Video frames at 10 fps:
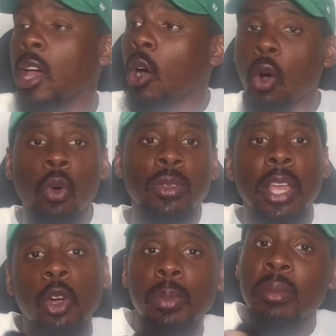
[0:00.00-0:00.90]
Oh, they're
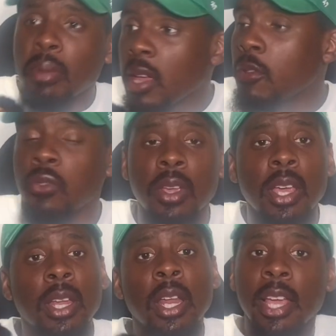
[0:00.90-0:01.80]
gonna be
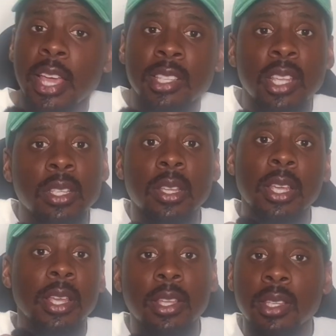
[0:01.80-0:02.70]
beefing. Is
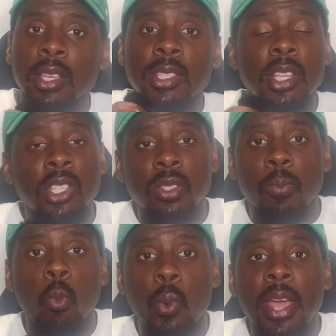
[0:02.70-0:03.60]
this
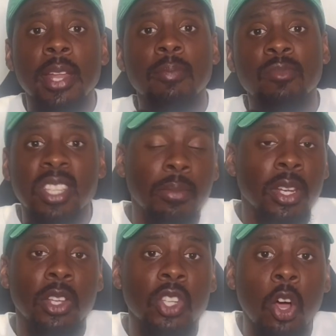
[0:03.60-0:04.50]
win something
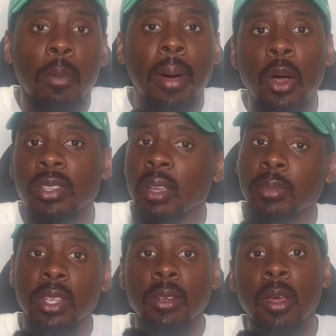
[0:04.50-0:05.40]
to talk about?
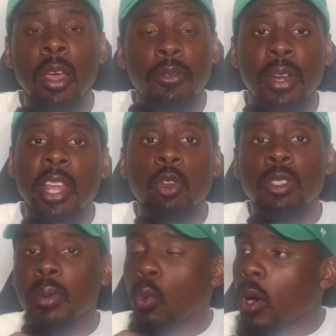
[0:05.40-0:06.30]
Something for the Eagles to
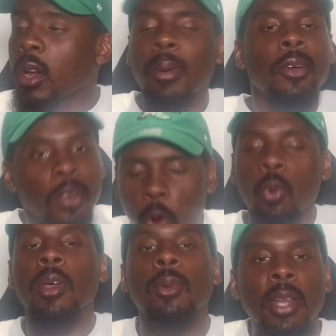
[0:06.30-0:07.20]
be worried about? No,
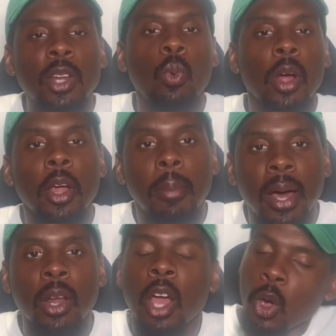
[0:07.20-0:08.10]
we don't need to worry about it.